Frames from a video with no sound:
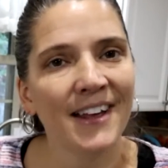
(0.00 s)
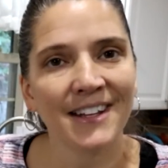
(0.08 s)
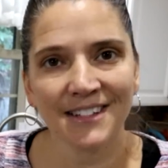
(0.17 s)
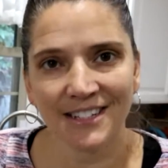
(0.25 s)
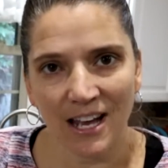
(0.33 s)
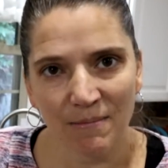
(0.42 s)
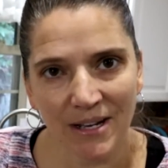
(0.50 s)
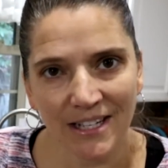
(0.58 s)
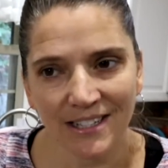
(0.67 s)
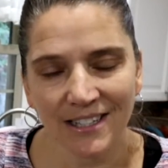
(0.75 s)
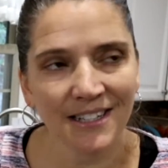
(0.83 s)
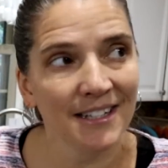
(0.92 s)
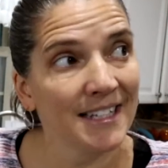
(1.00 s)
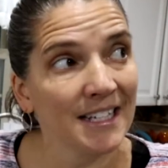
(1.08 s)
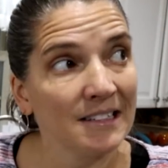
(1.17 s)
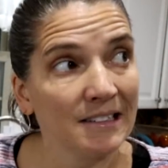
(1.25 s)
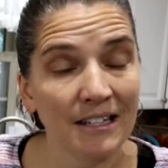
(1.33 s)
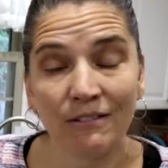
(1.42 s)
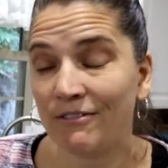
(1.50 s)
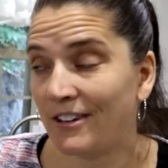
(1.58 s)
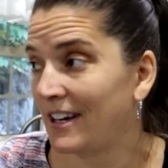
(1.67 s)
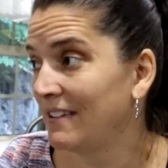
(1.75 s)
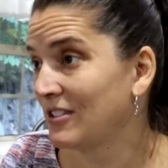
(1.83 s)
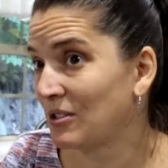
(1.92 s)
That's the time I need to get done. It's actually
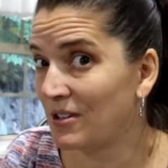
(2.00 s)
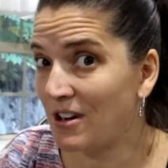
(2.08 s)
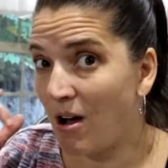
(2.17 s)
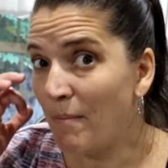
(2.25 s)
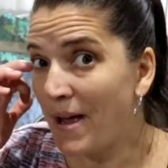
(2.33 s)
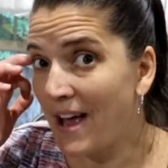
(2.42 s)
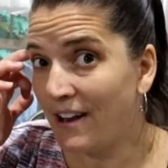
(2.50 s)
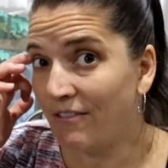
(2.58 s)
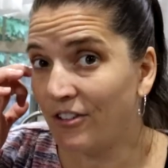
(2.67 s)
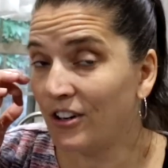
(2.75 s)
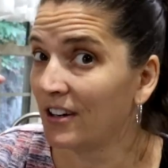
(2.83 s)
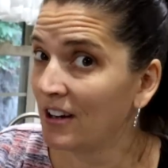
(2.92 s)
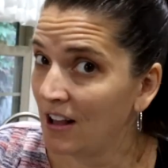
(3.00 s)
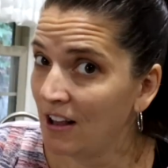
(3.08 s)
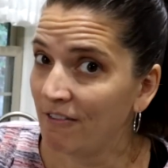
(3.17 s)
9:05, so not bad for